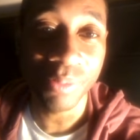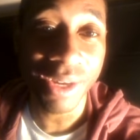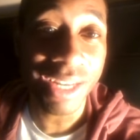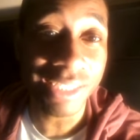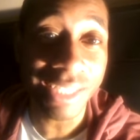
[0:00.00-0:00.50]

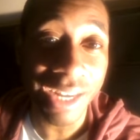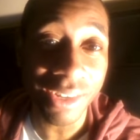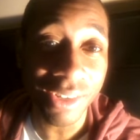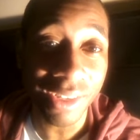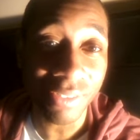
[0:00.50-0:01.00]
Okay,
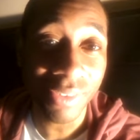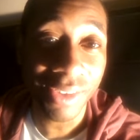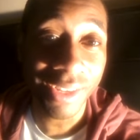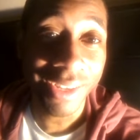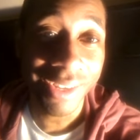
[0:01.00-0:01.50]
but that's not
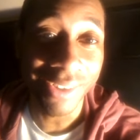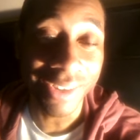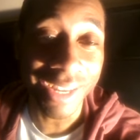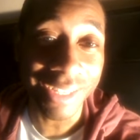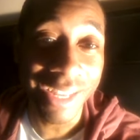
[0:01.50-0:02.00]
enough.
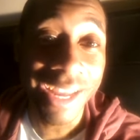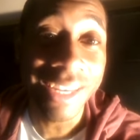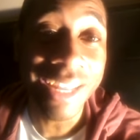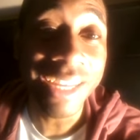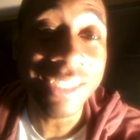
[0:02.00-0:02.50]

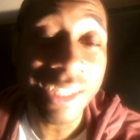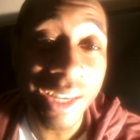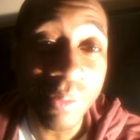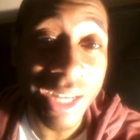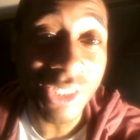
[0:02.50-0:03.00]
Okay,
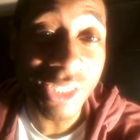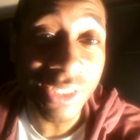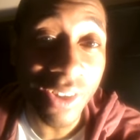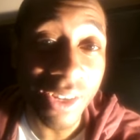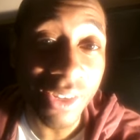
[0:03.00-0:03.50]
then he
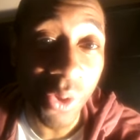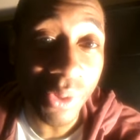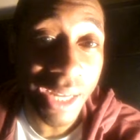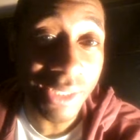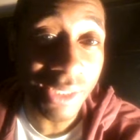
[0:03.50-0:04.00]
tells me I should
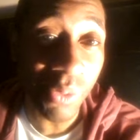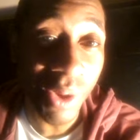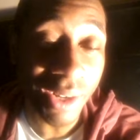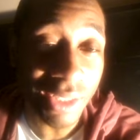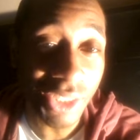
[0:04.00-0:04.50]
start
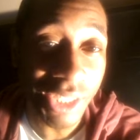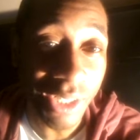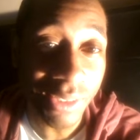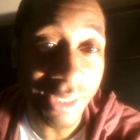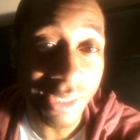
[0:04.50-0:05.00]
donating to
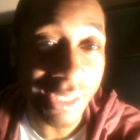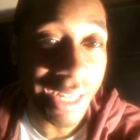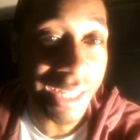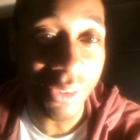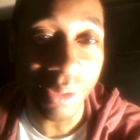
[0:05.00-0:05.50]
one of their
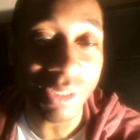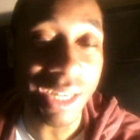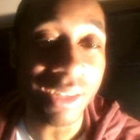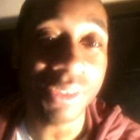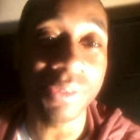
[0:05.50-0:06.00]
charities. See,
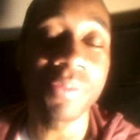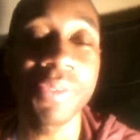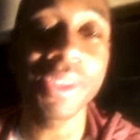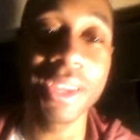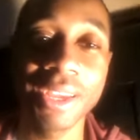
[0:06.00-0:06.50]
they don't, I'm
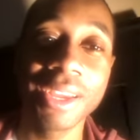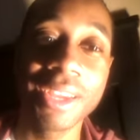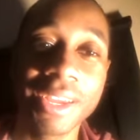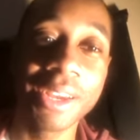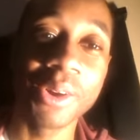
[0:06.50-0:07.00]
telling you,
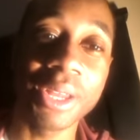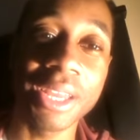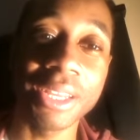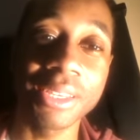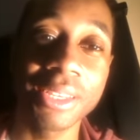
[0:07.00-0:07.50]

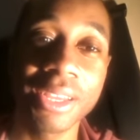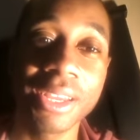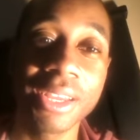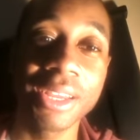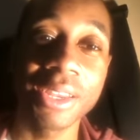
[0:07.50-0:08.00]

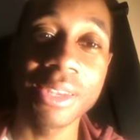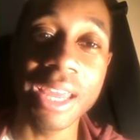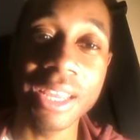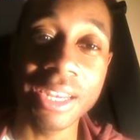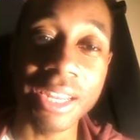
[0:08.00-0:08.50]
okay,
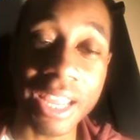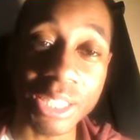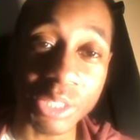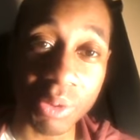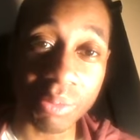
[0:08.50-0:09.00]

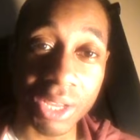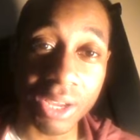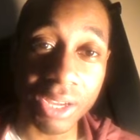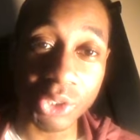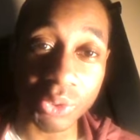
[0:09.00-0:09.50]
they get an
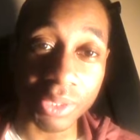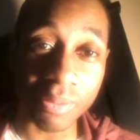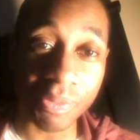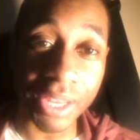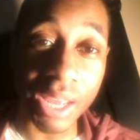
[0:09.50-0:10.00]
inch from the
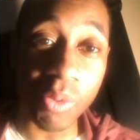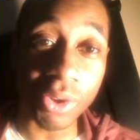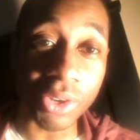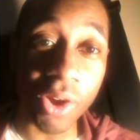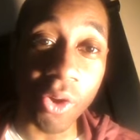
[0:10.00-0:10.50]
country
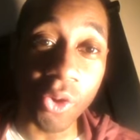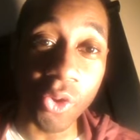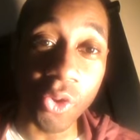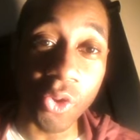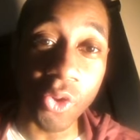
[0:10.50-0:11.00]
and they want
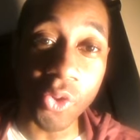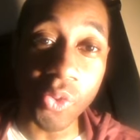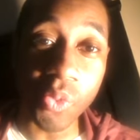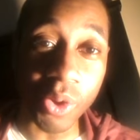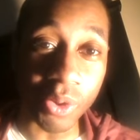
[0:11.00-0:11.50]
the
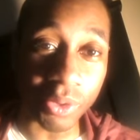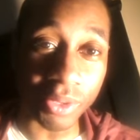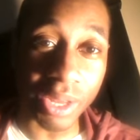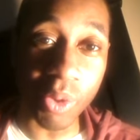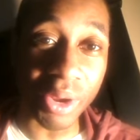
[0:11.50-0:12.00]
whole
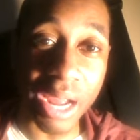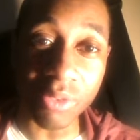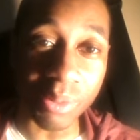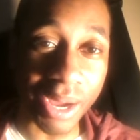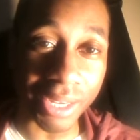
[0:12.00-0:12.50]
world.
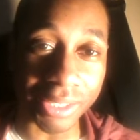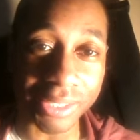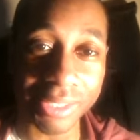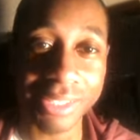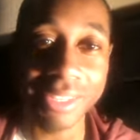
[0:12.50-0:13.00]
They want
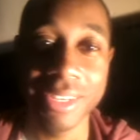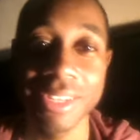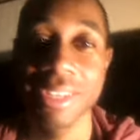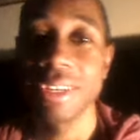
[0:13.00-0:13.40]
everybody.